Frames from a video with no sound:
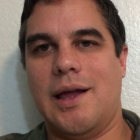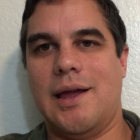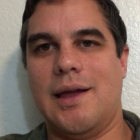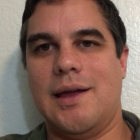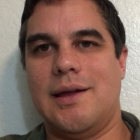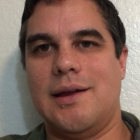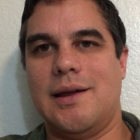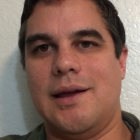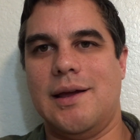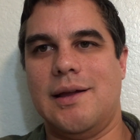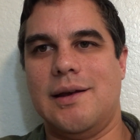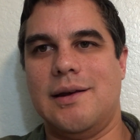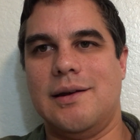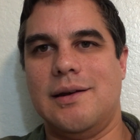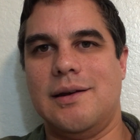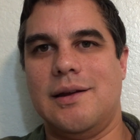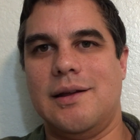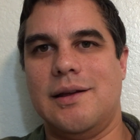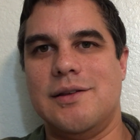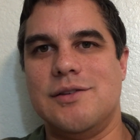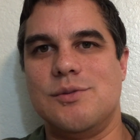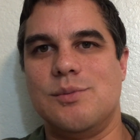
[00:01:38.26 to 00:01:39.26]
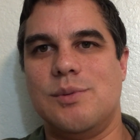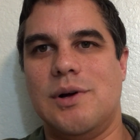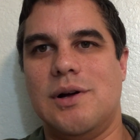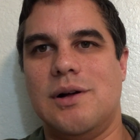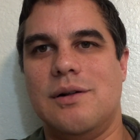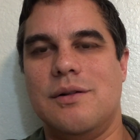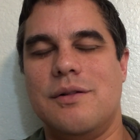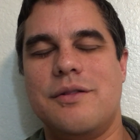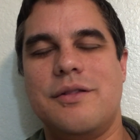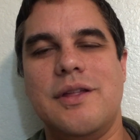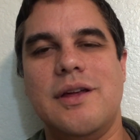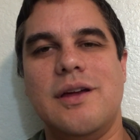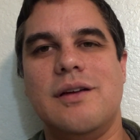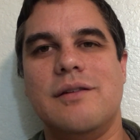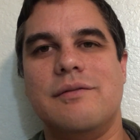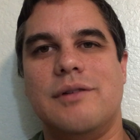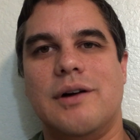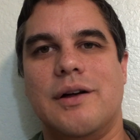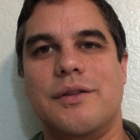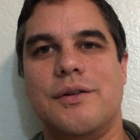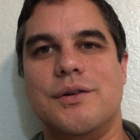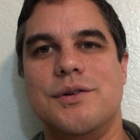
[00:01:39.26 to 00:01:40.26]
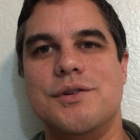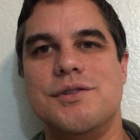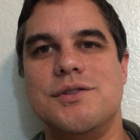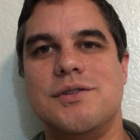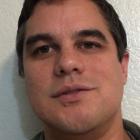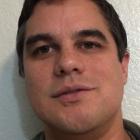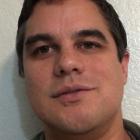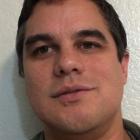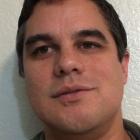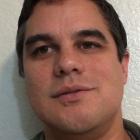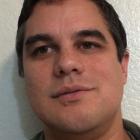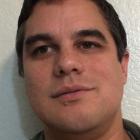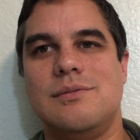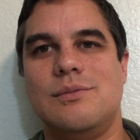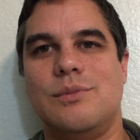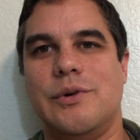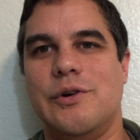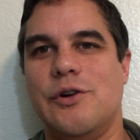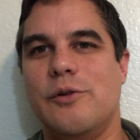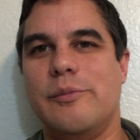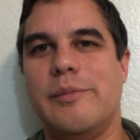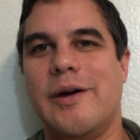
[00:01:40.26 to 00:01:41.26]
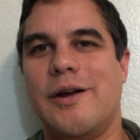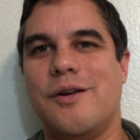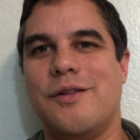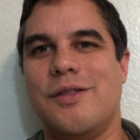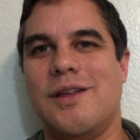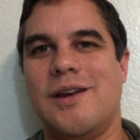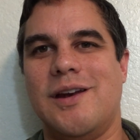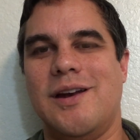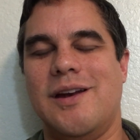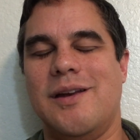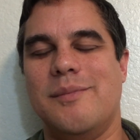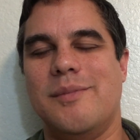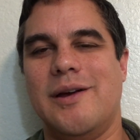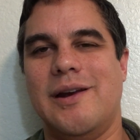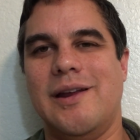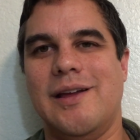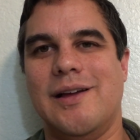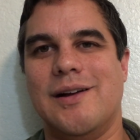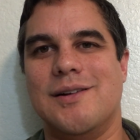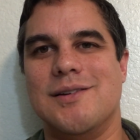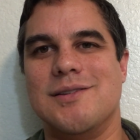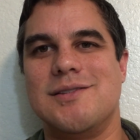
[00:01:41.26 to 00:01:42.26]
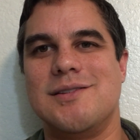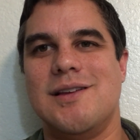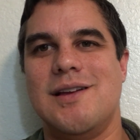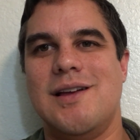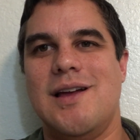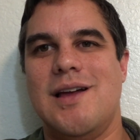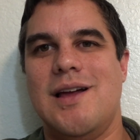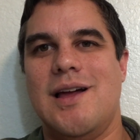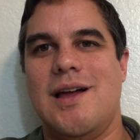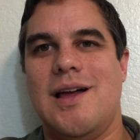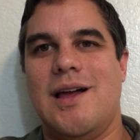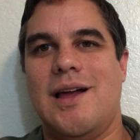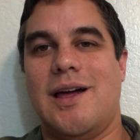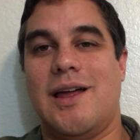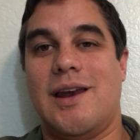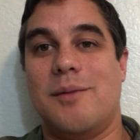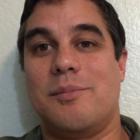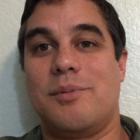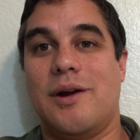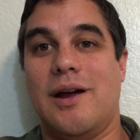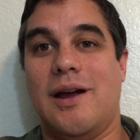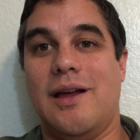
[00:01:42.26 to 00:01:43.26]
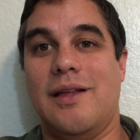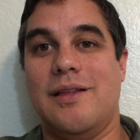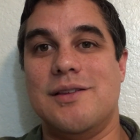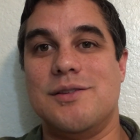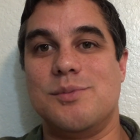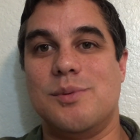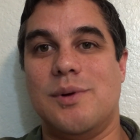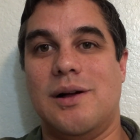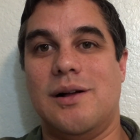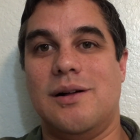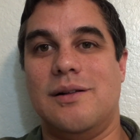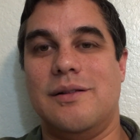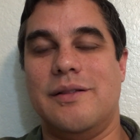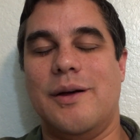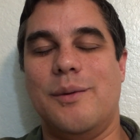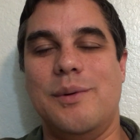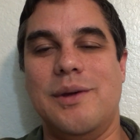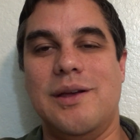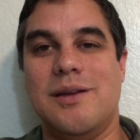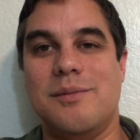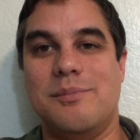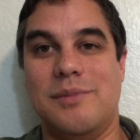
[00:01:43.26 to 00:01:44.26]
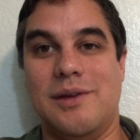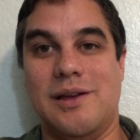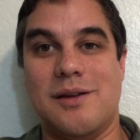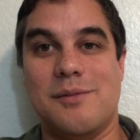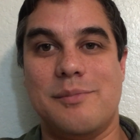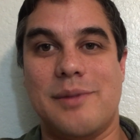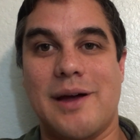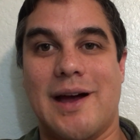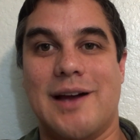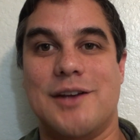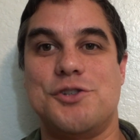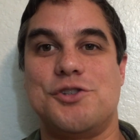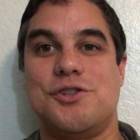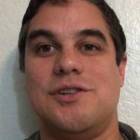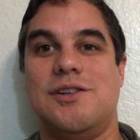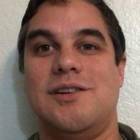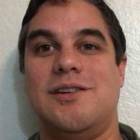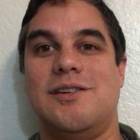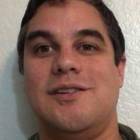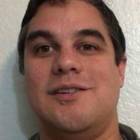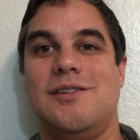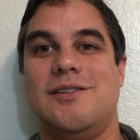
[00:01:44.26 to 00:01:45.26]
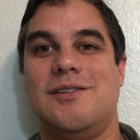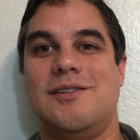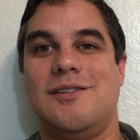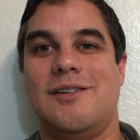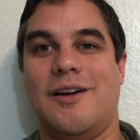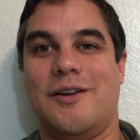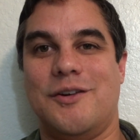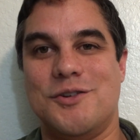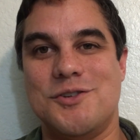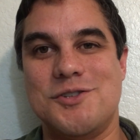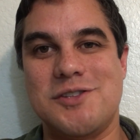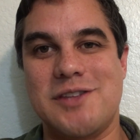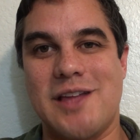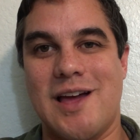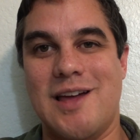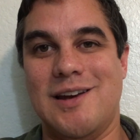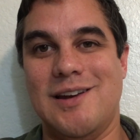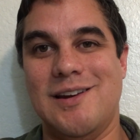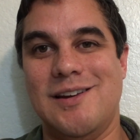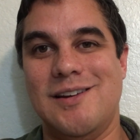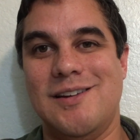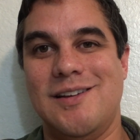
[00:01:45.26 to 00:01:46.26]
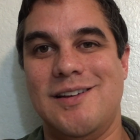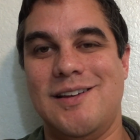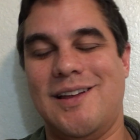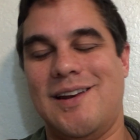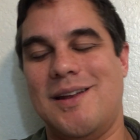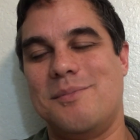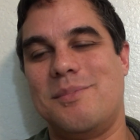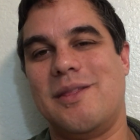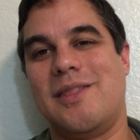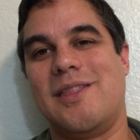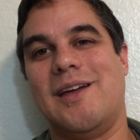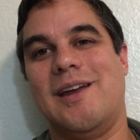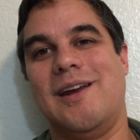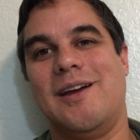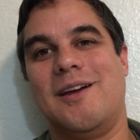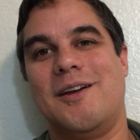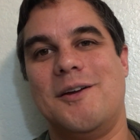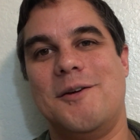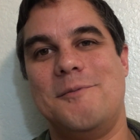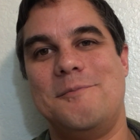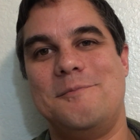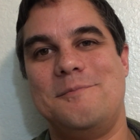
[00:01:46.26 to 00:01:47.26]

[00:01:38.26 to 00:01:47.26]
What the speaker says: And as well, think of others. We're no better than anybody else. And I pray as well that we can be compassionate, understanding, and empathetic.